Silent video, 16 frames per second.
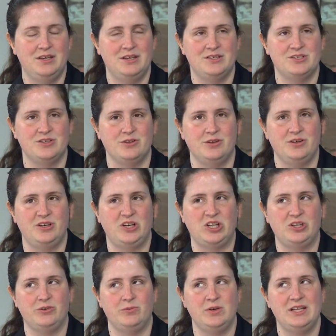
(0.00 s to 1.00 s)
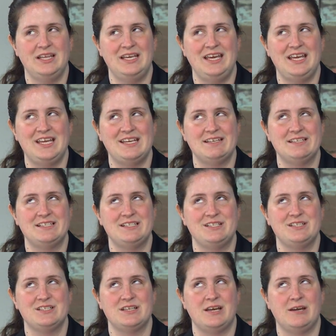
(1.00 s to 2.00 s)
So there, there really
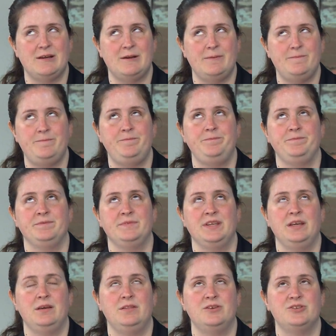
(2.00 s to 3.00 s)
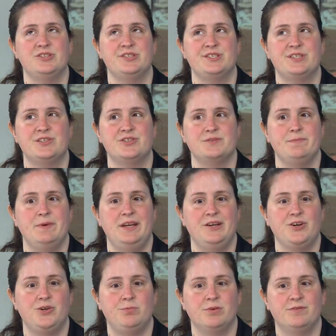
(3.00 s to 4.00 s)
is. Um, there's there's
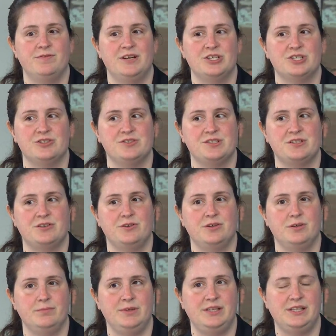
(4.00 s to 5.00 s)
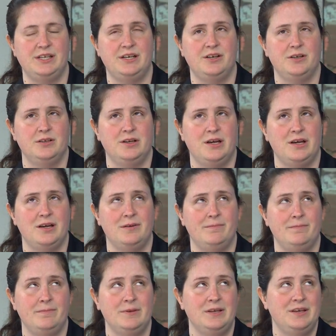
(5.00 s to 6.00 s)
medical professionals that are going to be there.
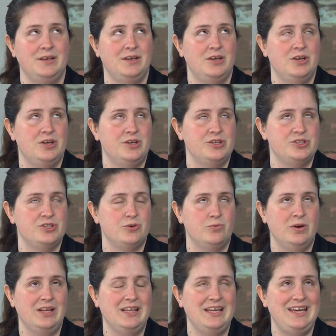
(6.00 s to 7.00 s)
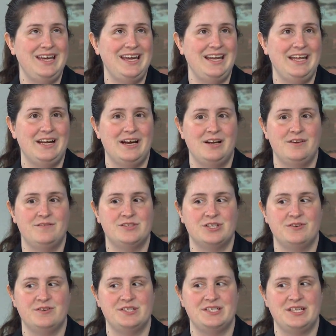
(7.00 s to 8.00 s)
Um, so really, any kind of
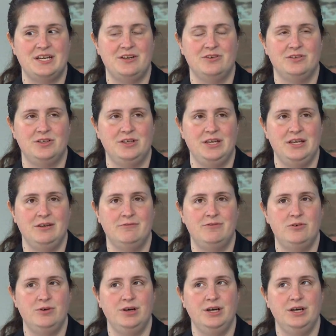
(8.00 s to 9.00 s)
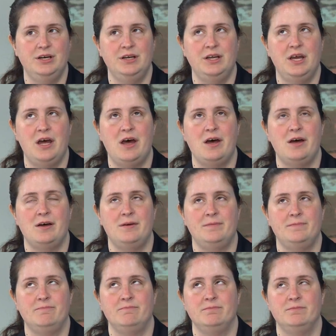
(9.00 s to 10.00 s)
service that you're looking for,
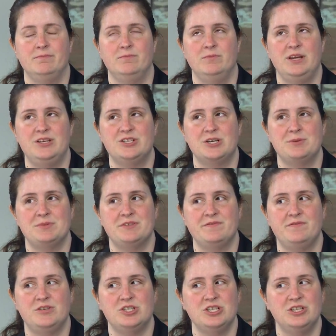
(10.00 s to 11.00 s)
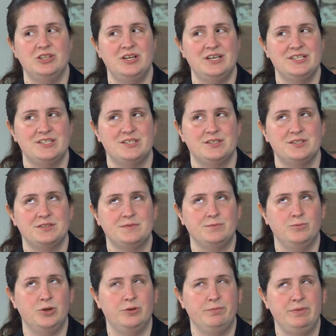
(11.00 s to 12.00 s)
in terms of vision loss
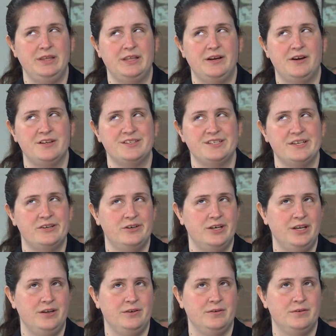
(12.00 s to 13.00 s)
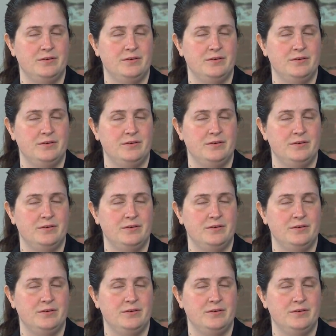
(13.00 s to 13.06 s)
will be there on Saturday. Well,